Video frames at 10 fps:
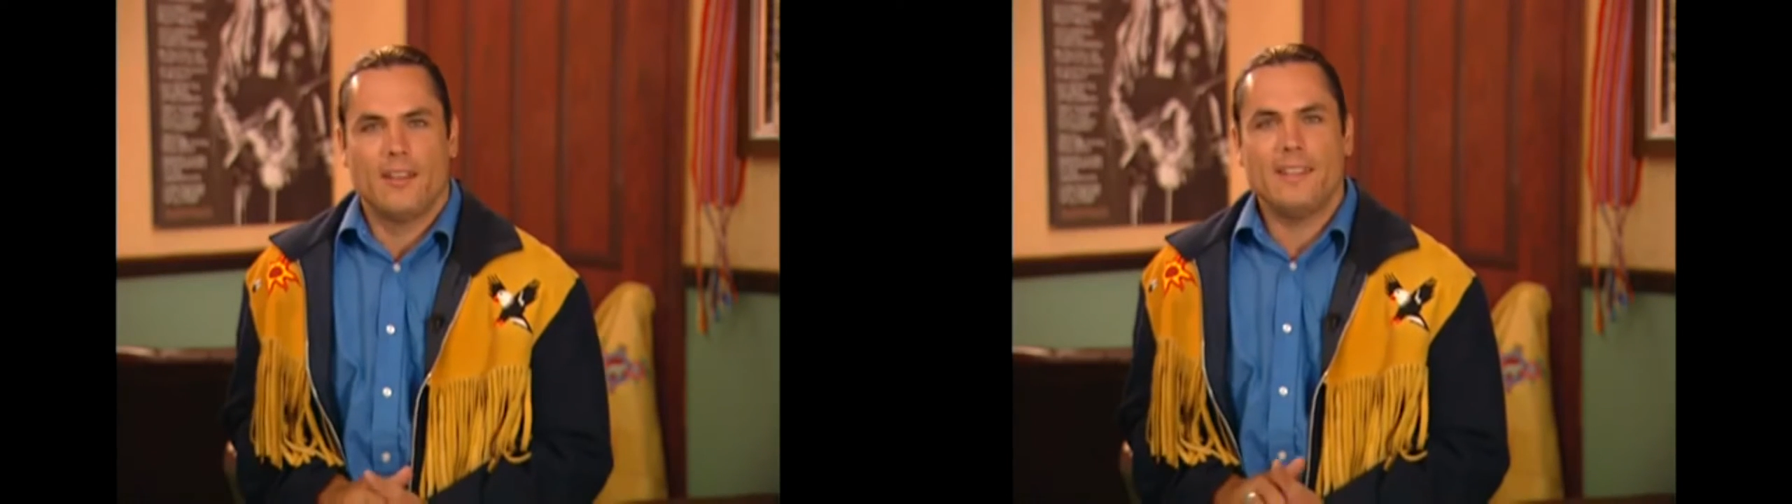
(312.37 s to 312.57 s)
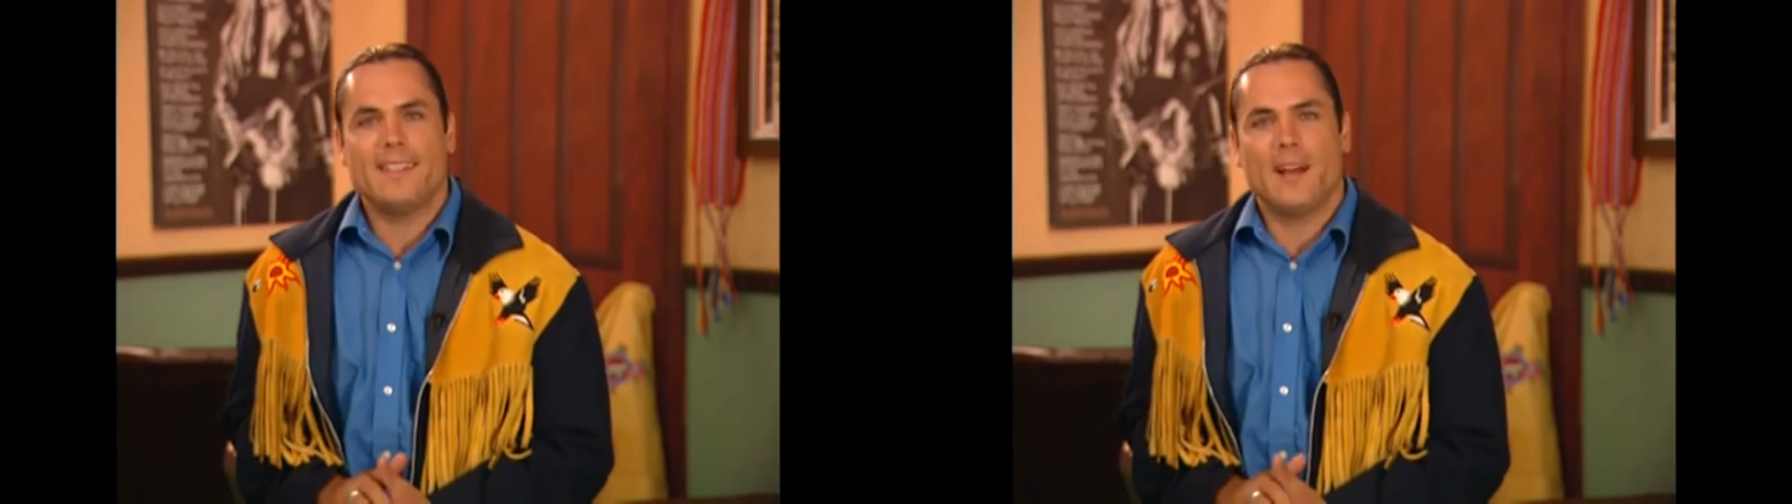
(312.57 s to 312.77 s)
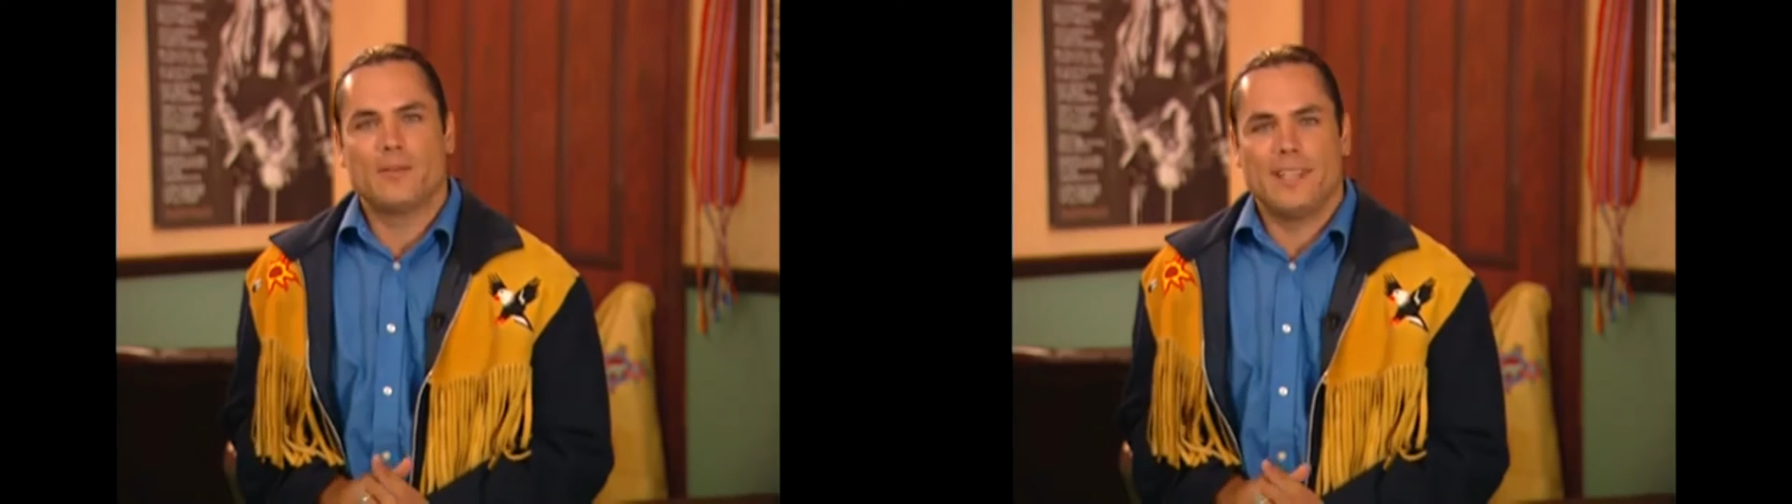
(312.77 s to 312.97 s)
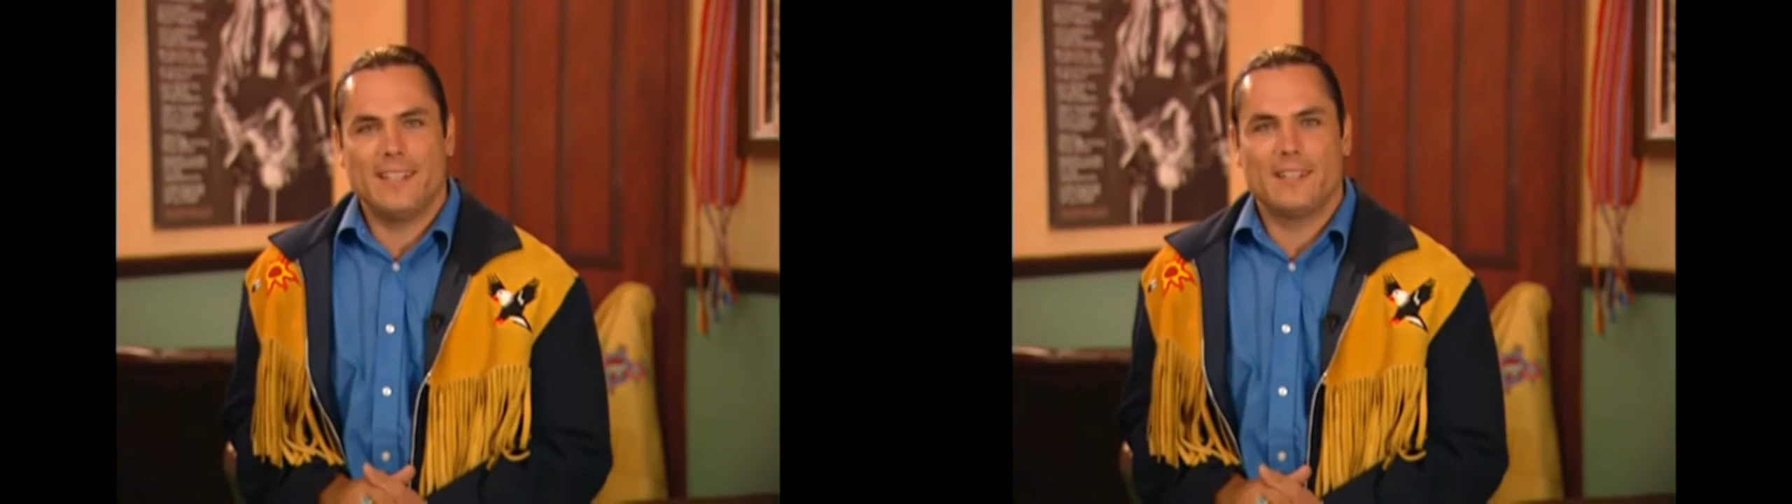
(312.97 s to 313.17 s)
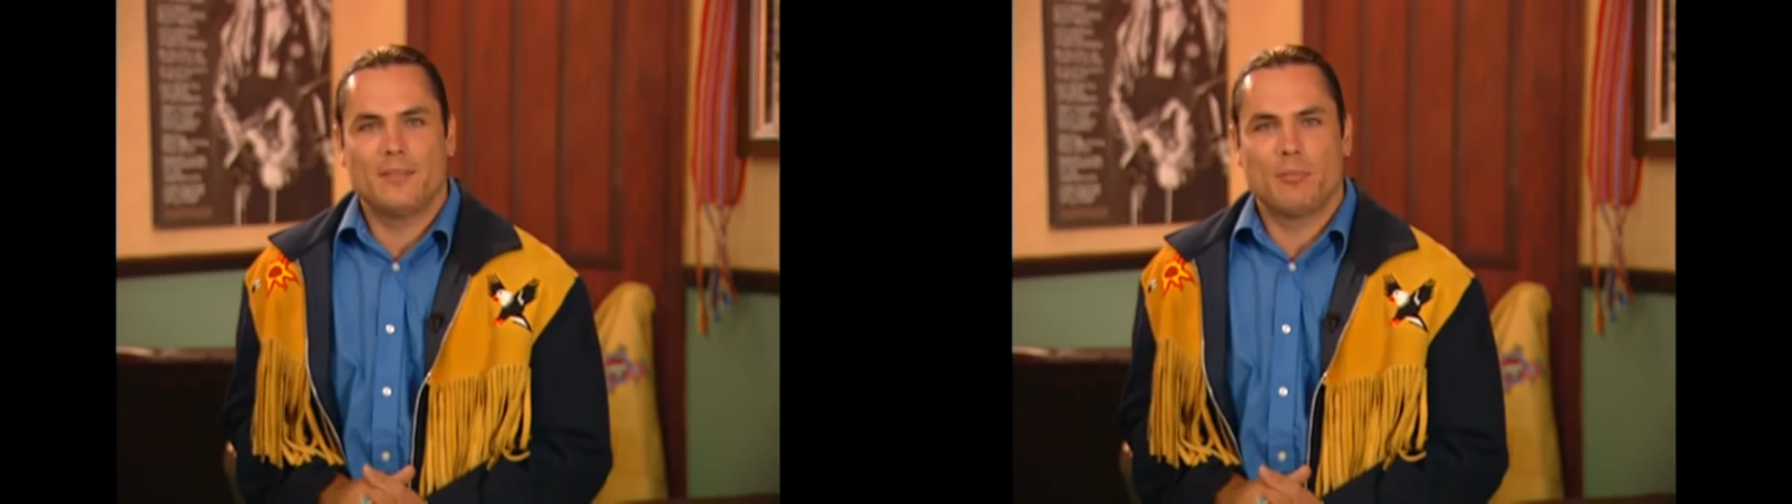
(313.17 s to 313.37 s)
This
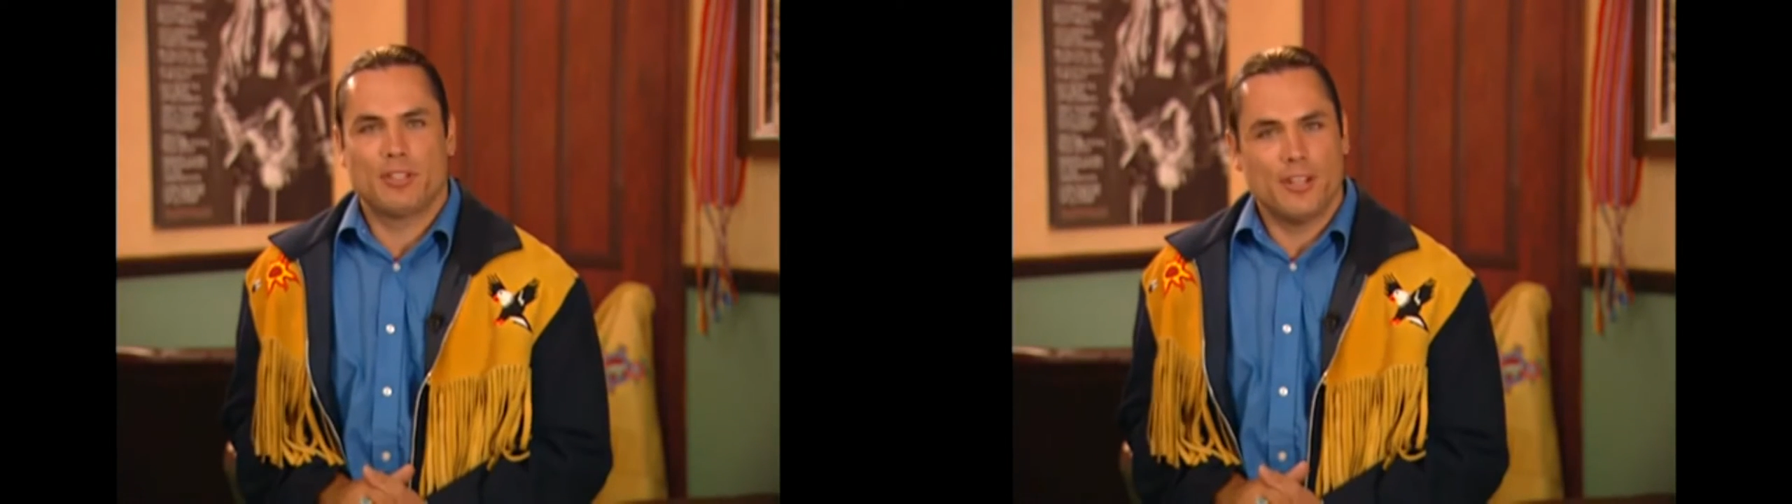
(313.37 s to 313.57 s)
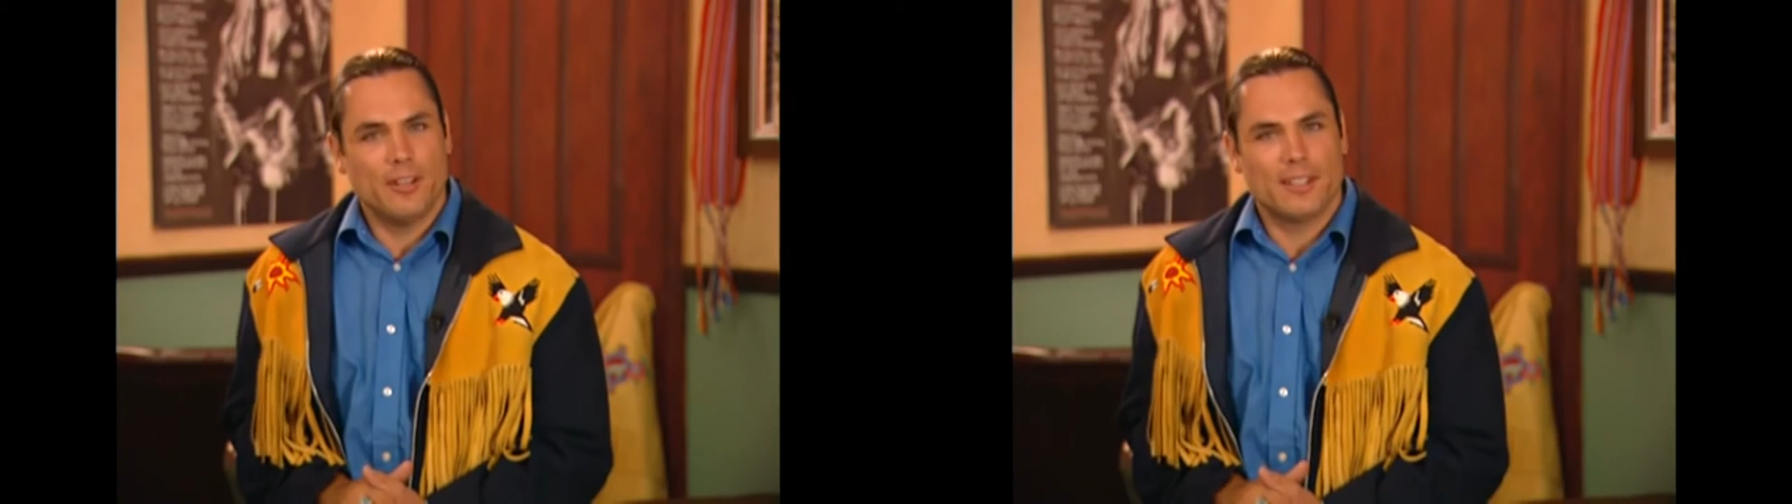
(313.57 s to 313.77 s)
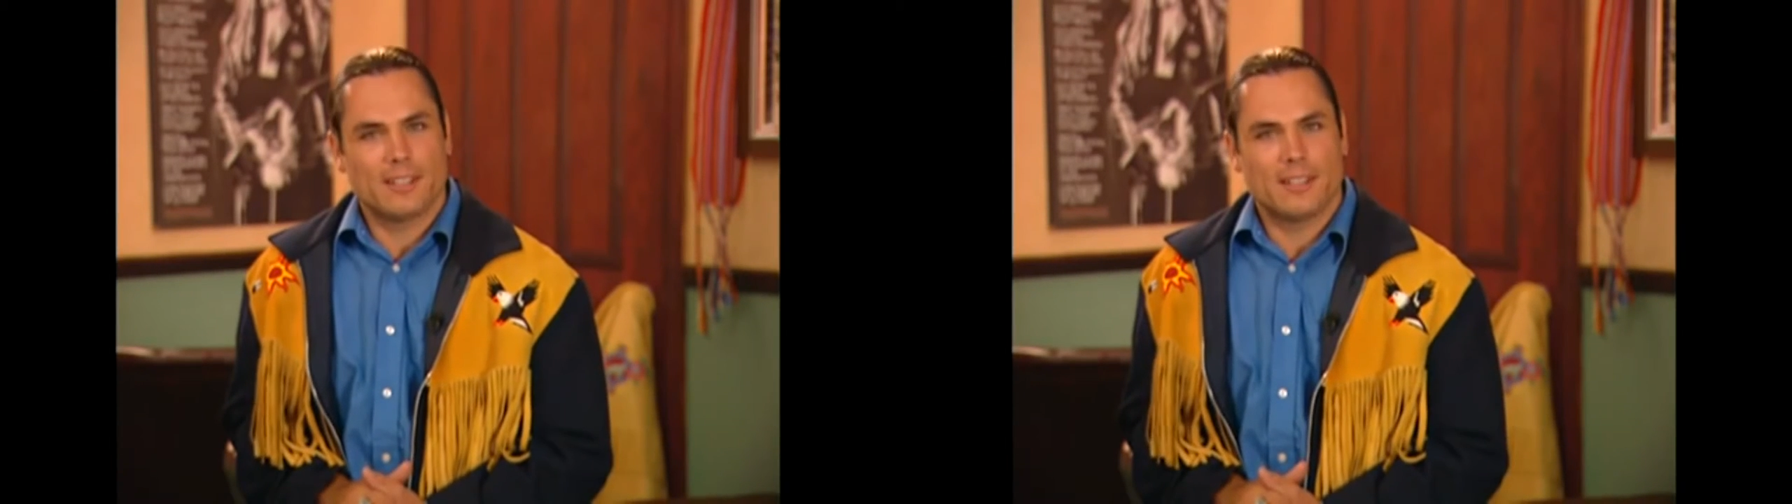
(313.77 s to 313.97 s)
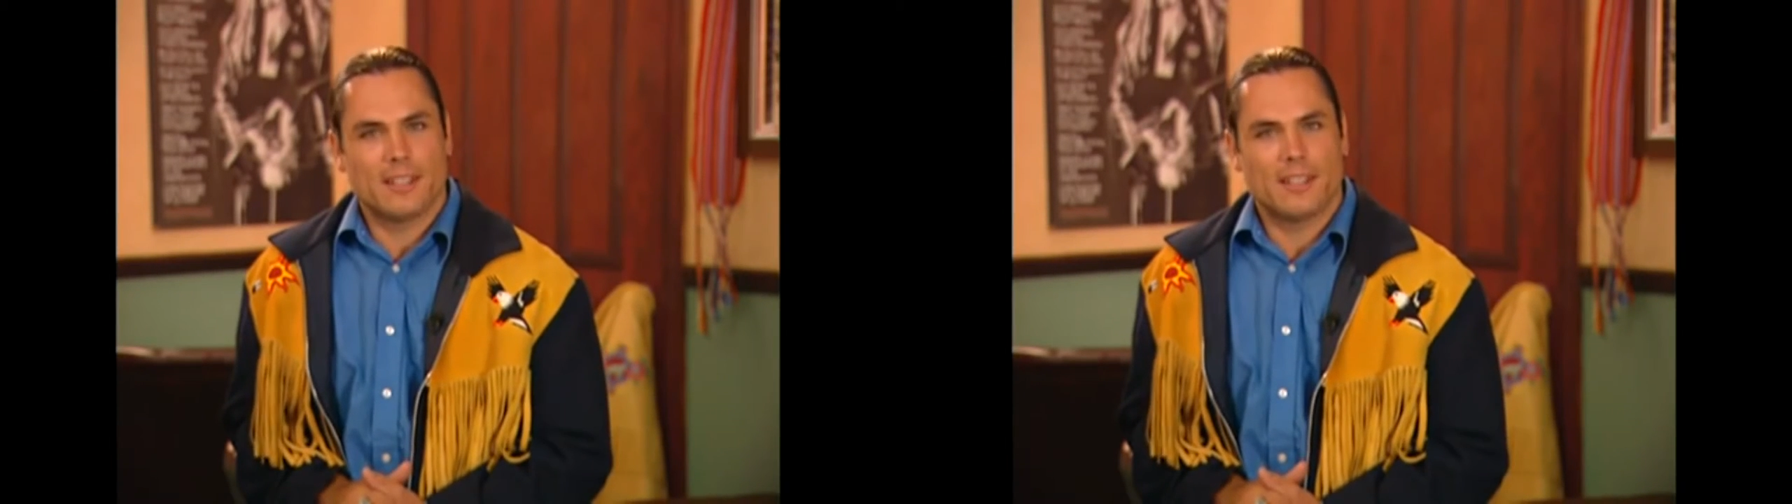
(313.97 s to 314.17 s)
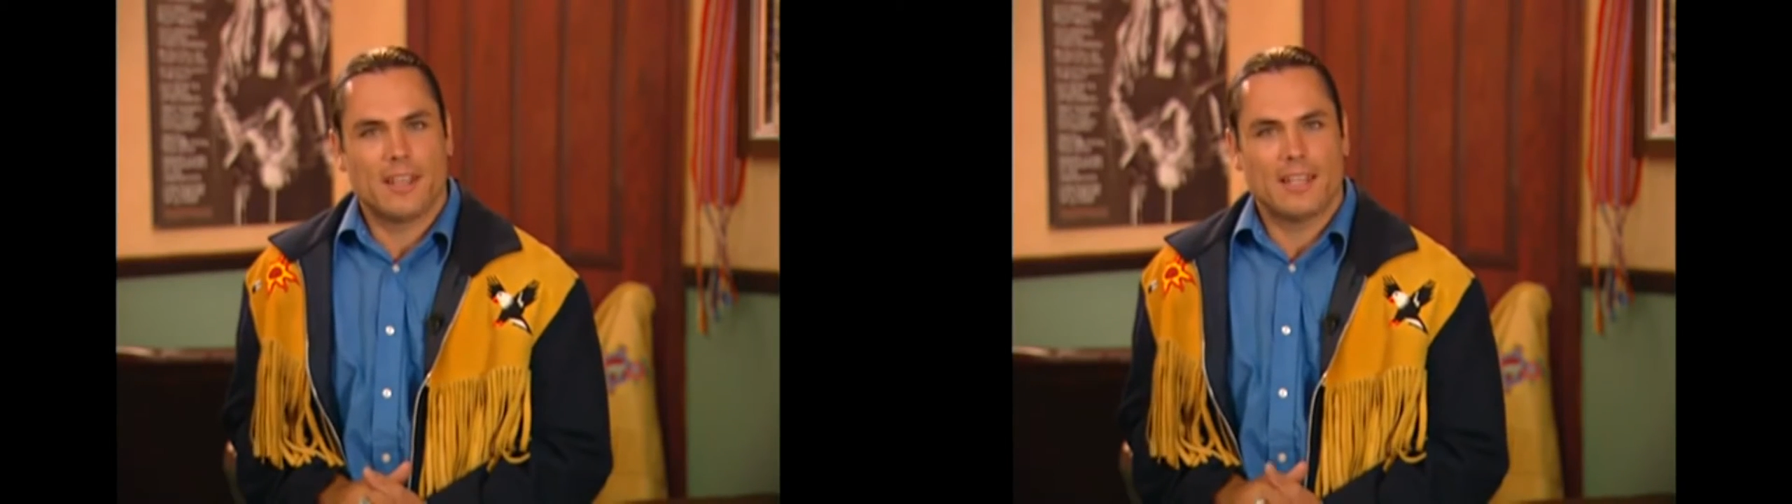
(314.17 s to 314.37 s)
outdated, paternalistic,